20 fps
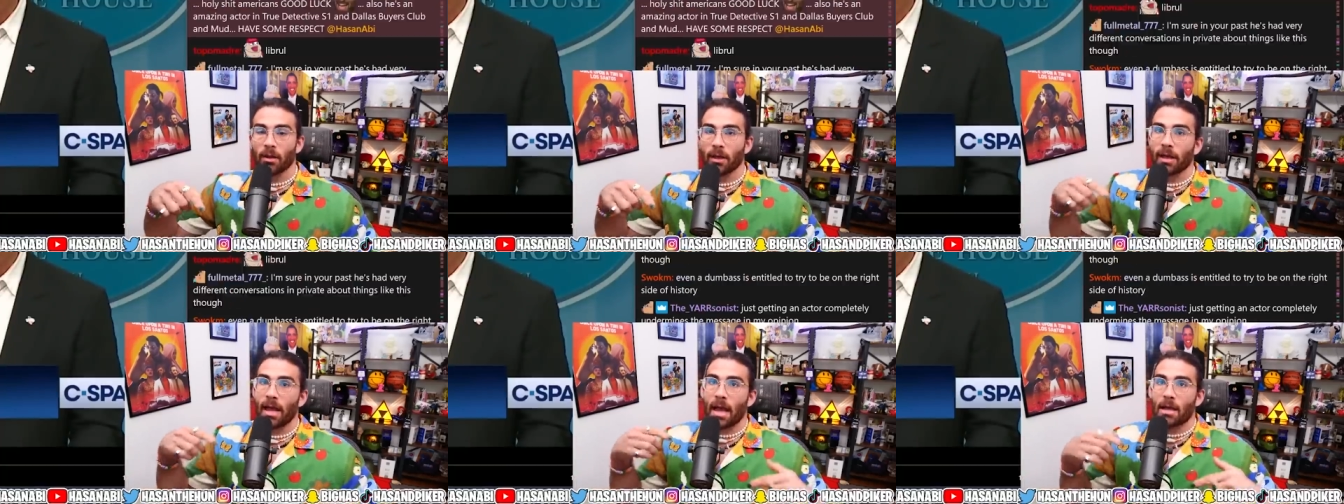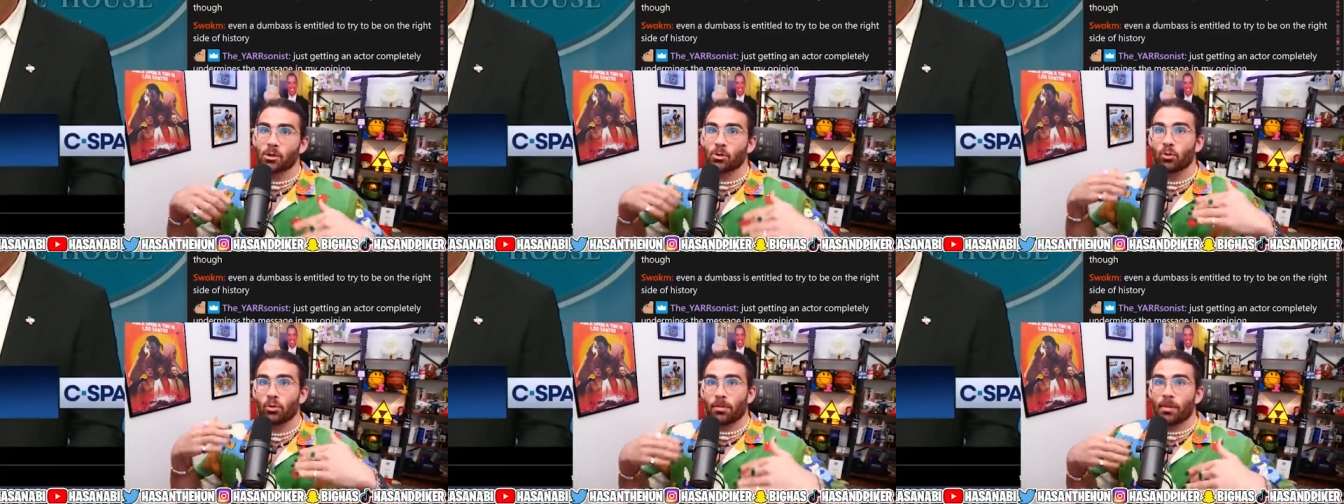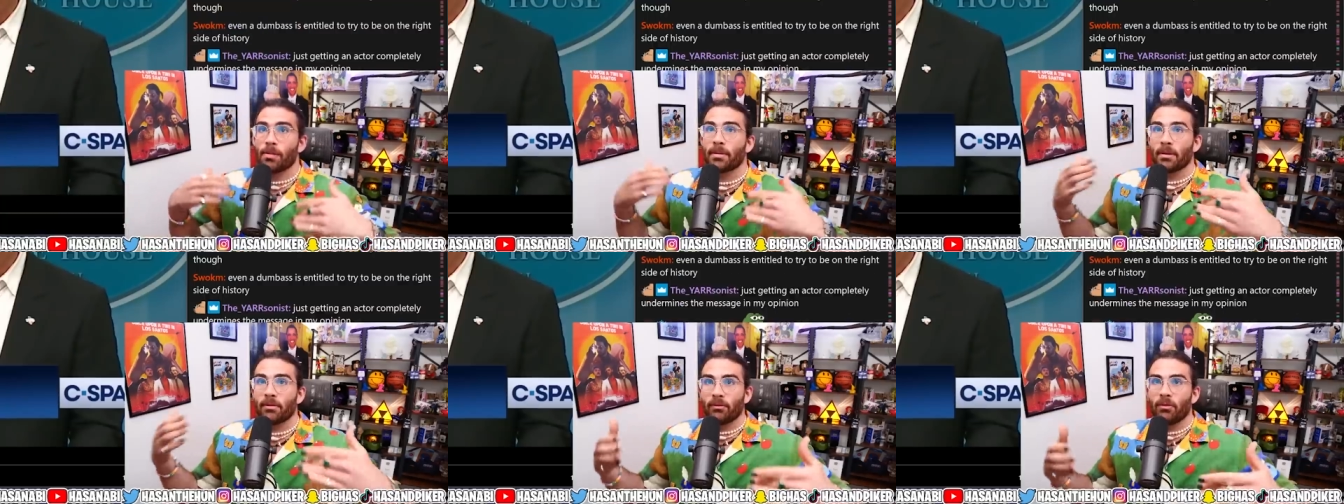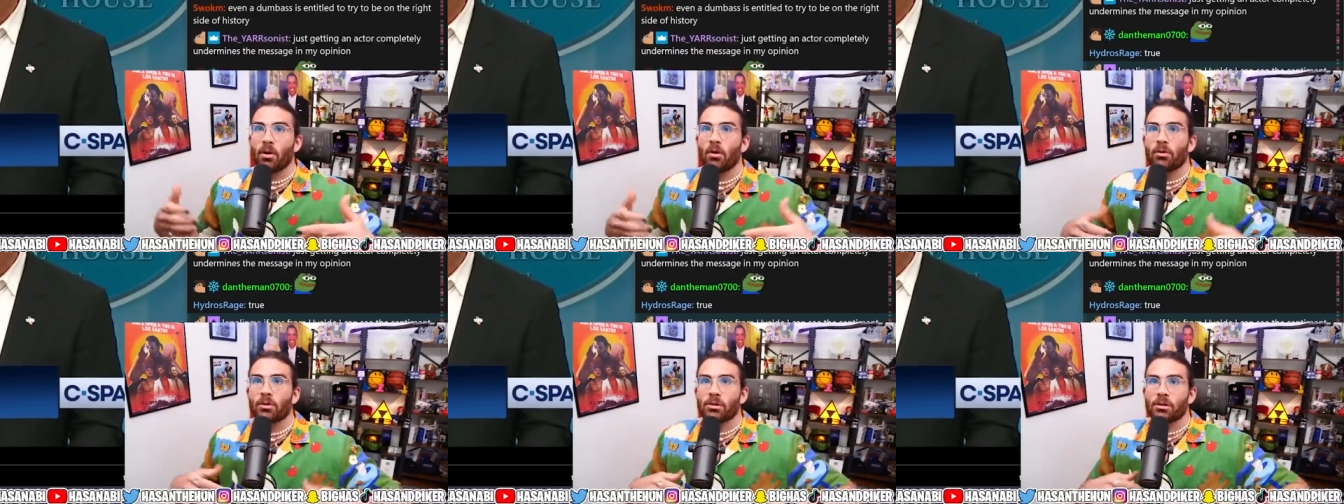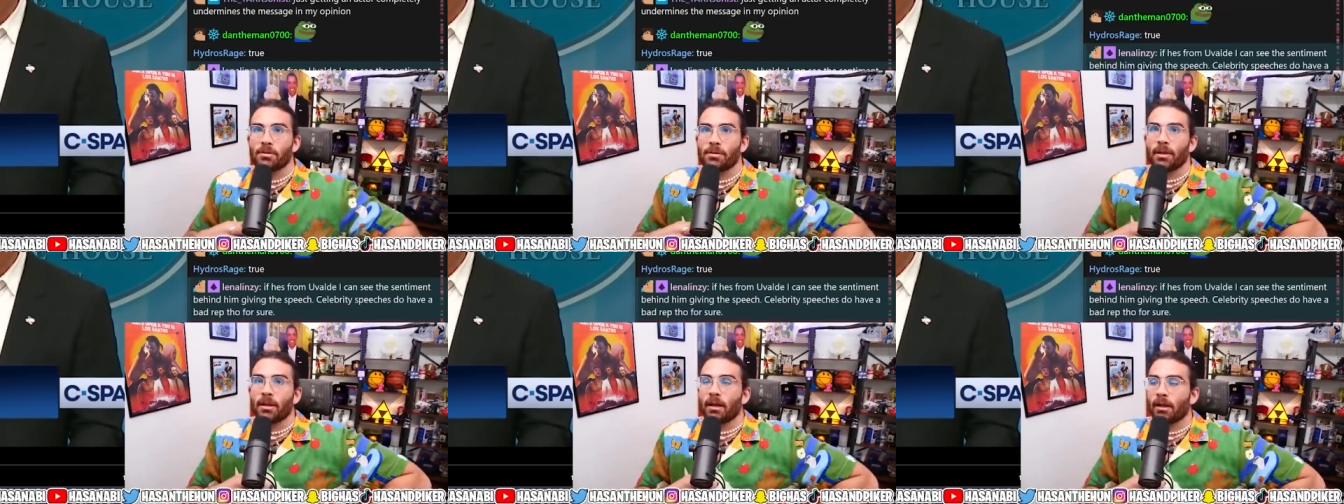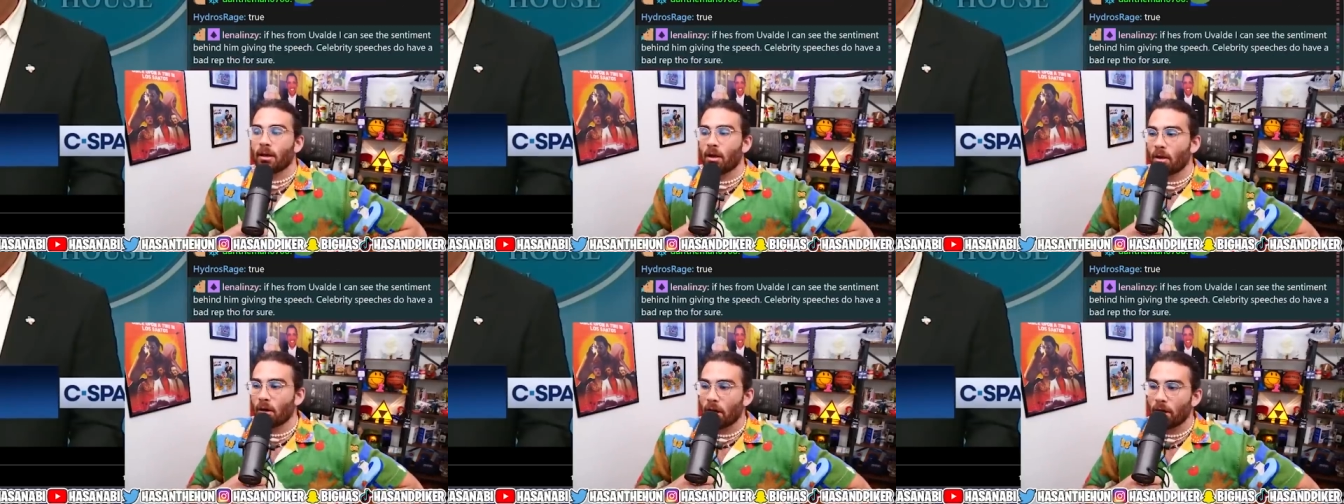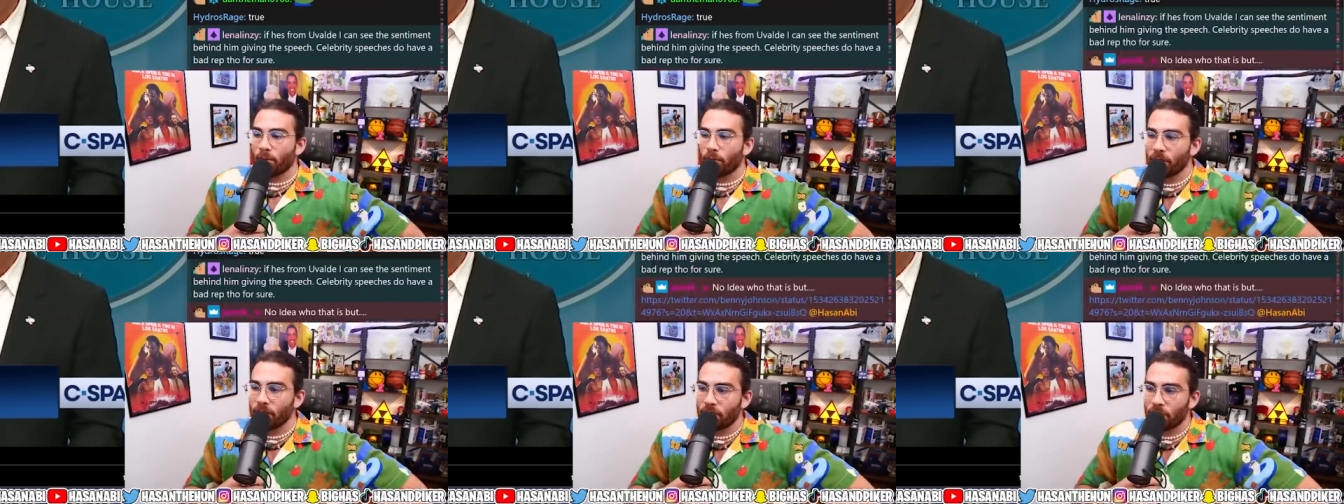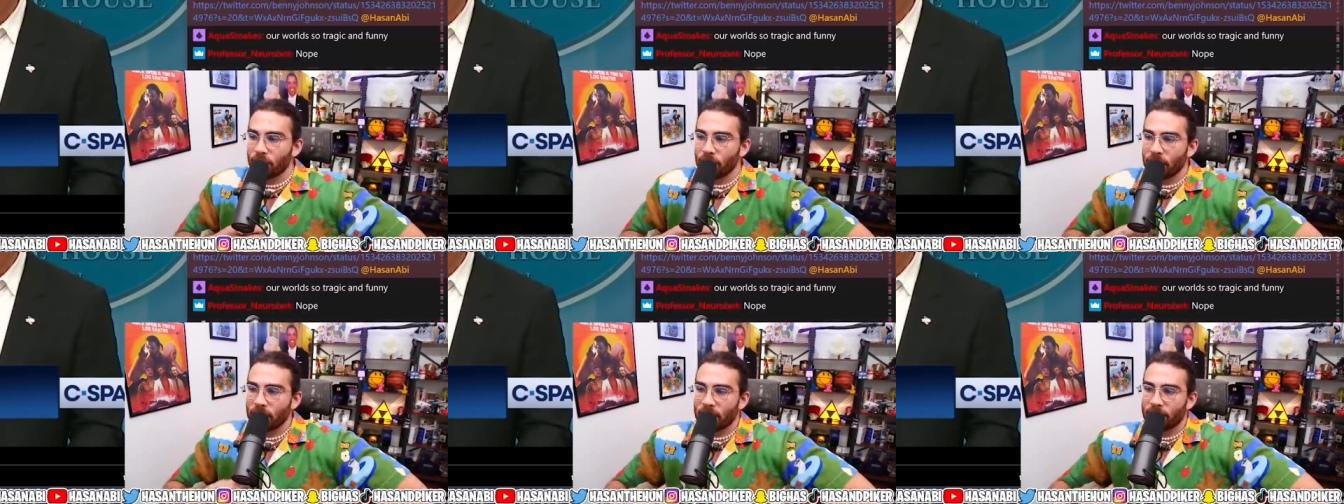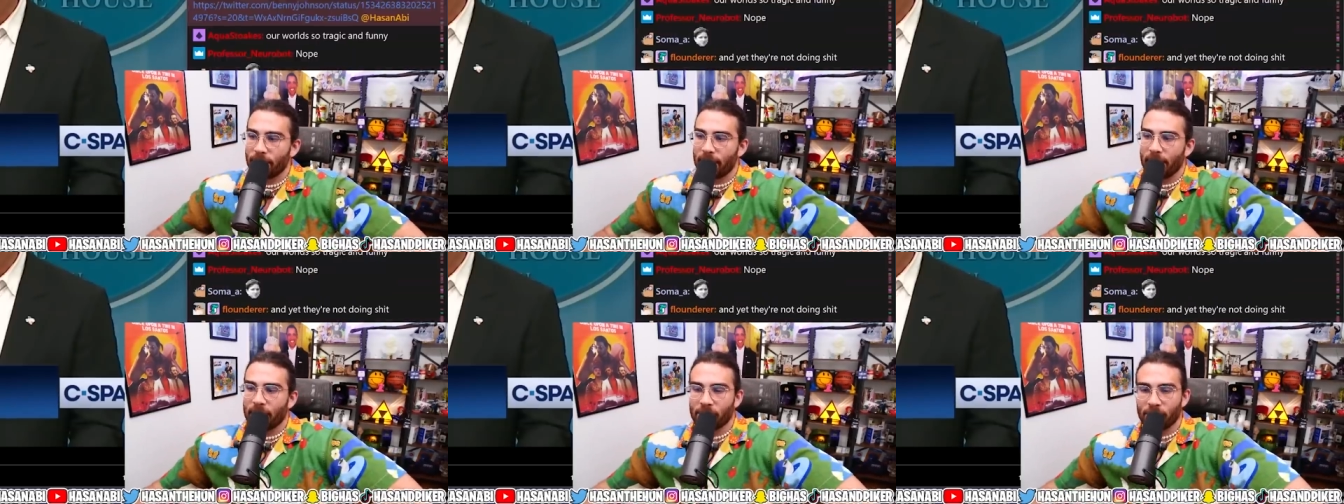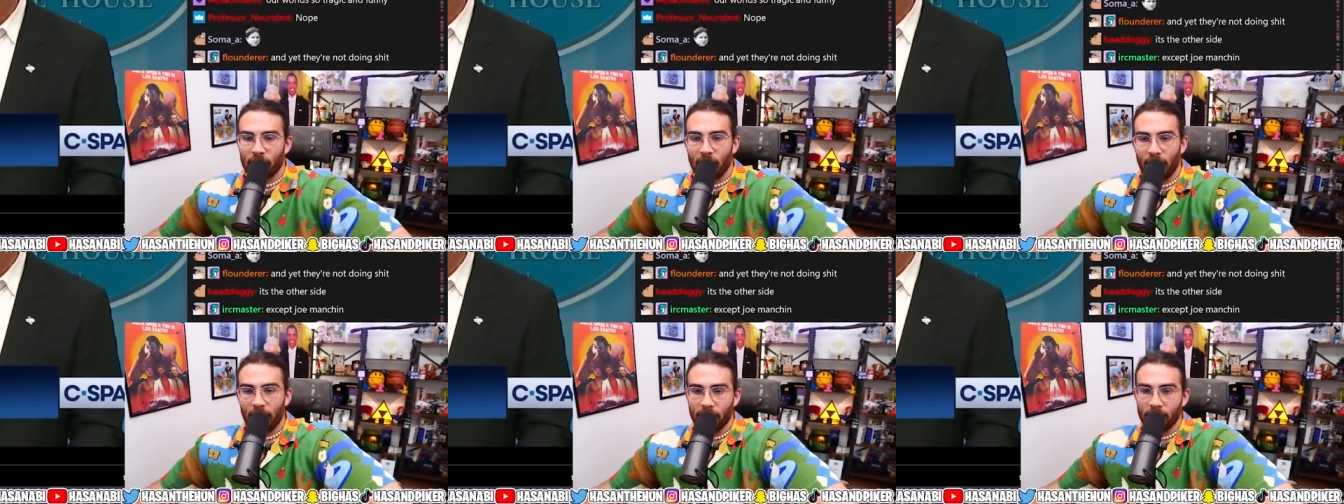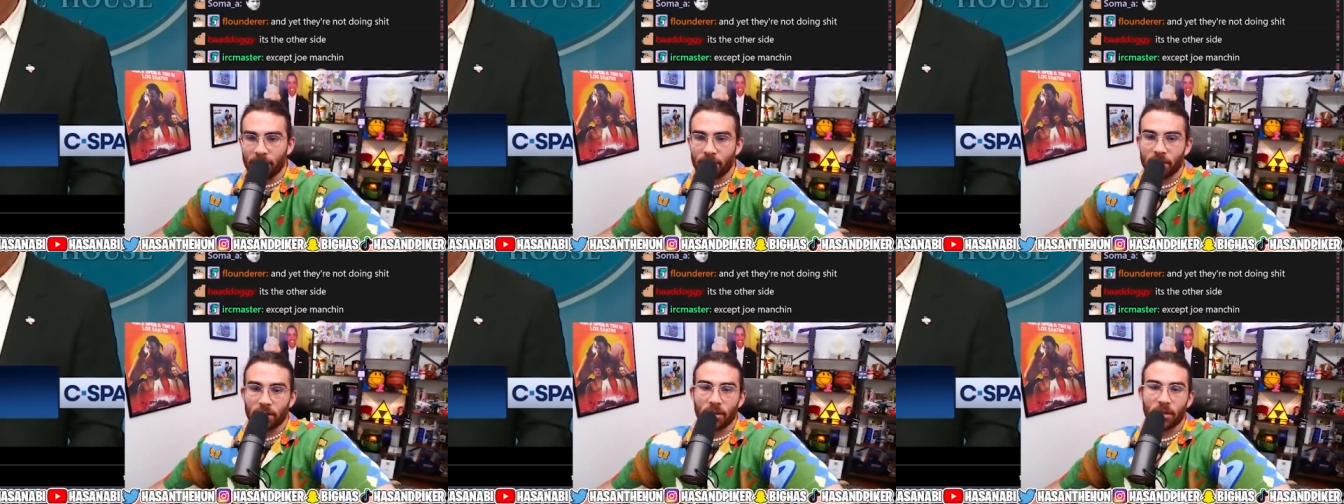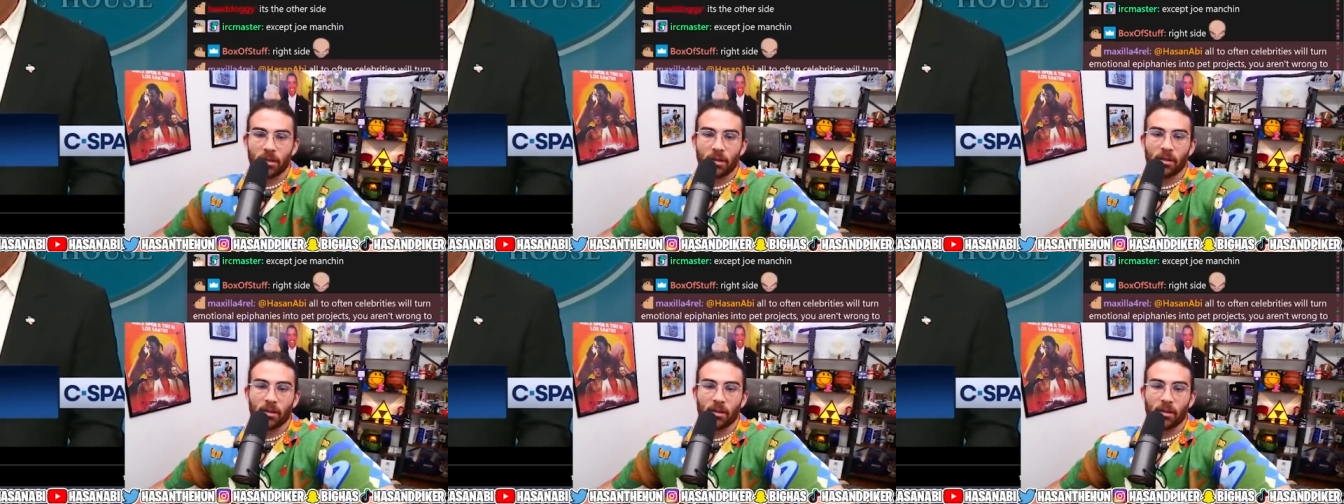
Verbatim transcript: like actual Republican voters, to be like, all right, we do need to make change.